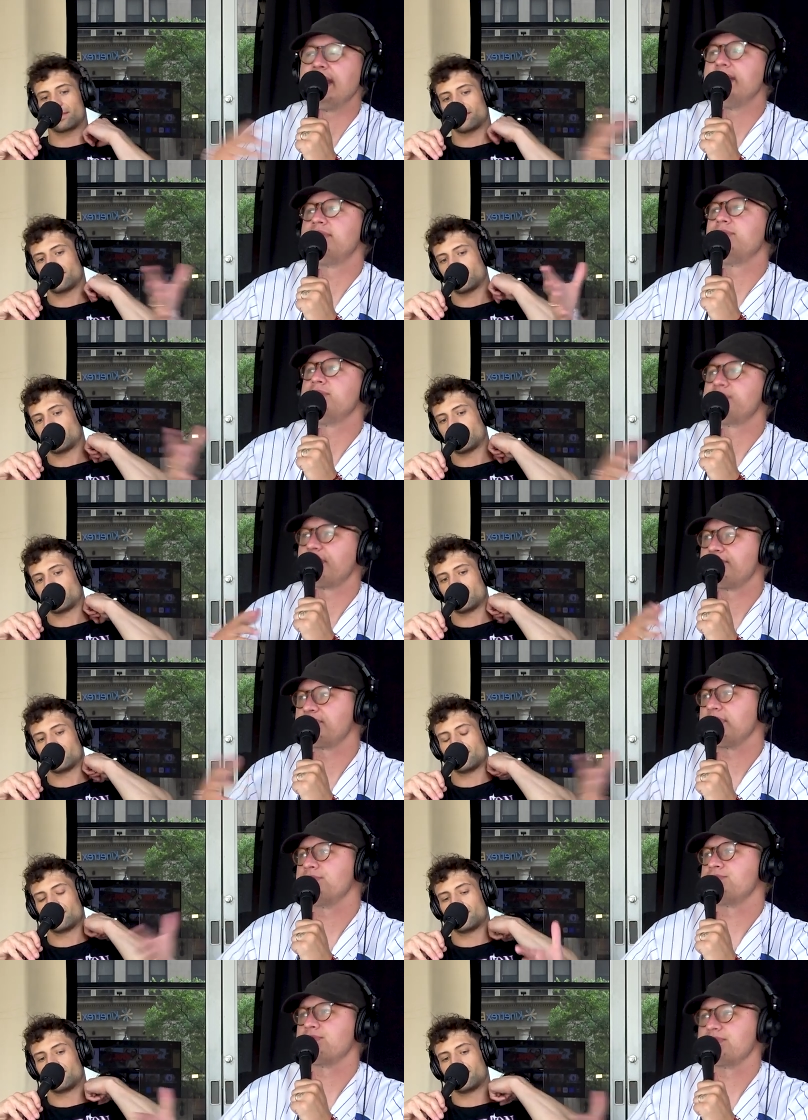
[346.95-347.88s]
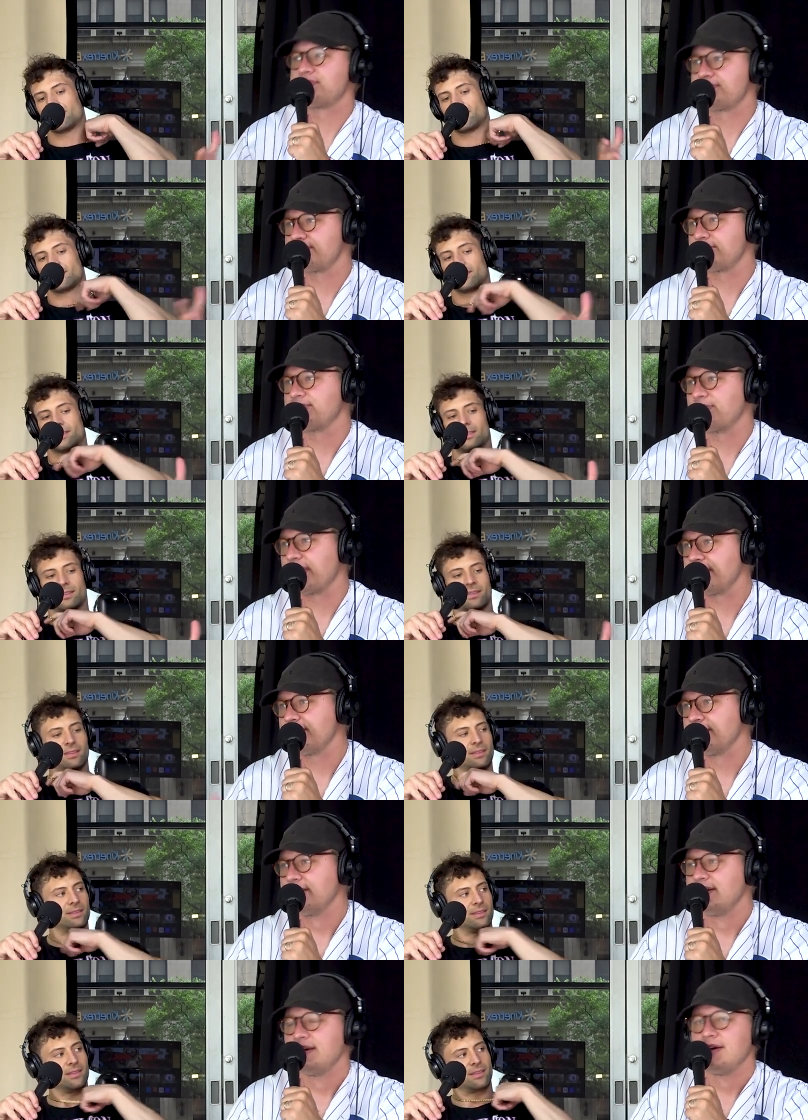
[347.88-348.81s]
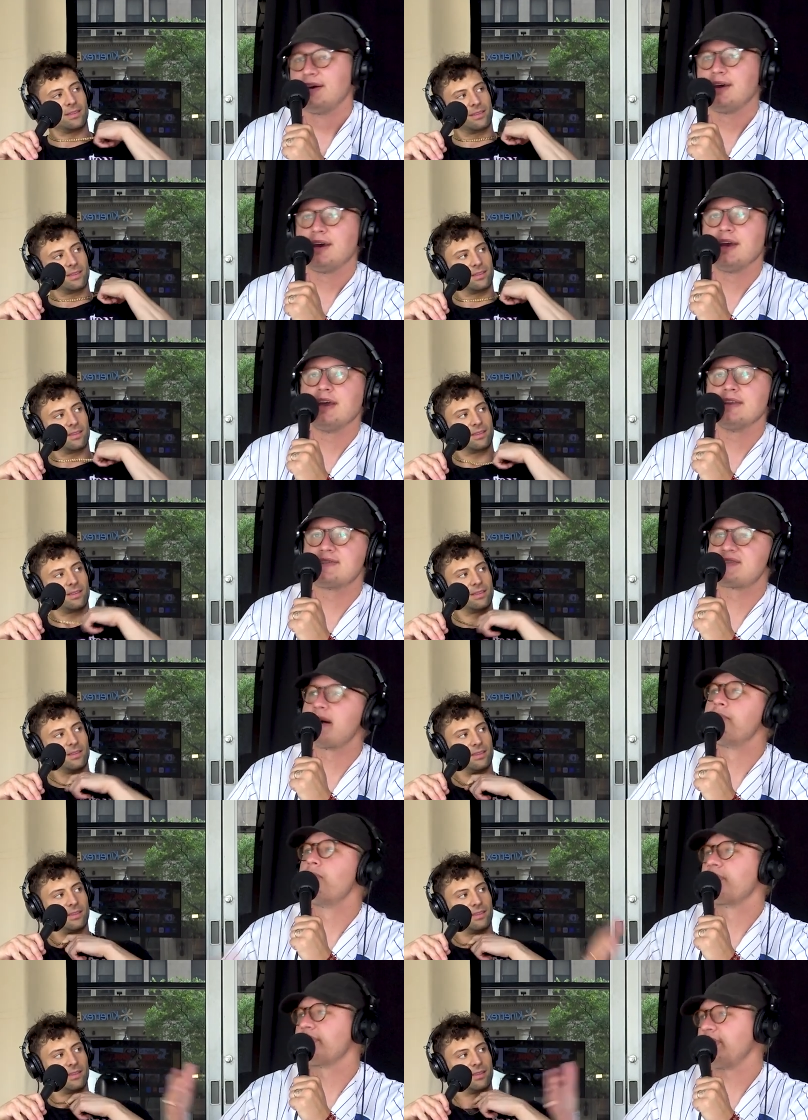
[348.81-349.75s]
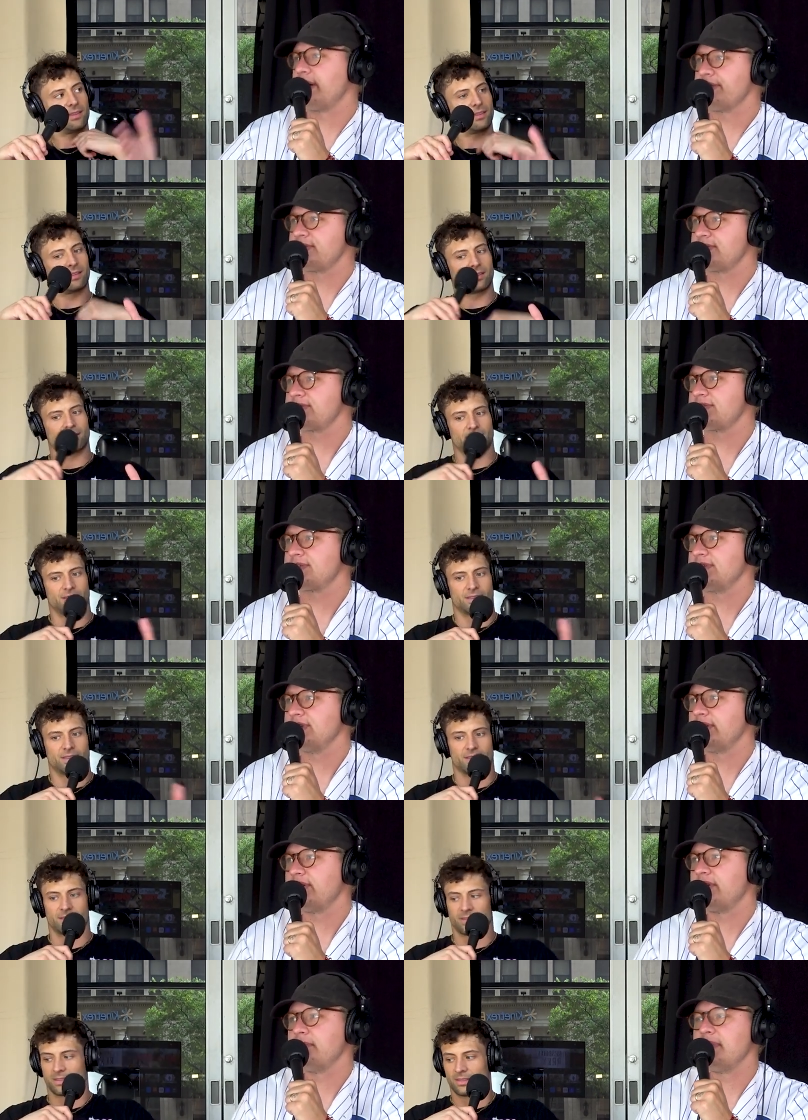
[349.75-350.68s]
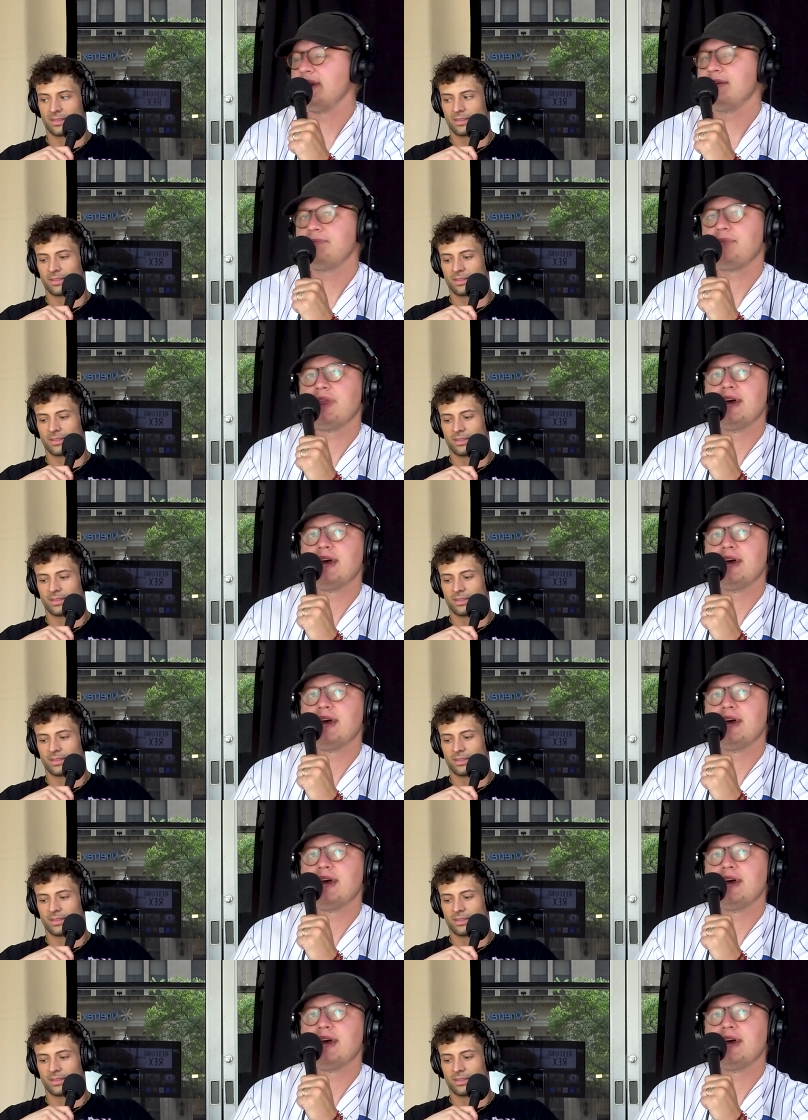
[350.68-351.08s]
Speaker 1: into each other's interests, right? and some more than others. You know what I mean?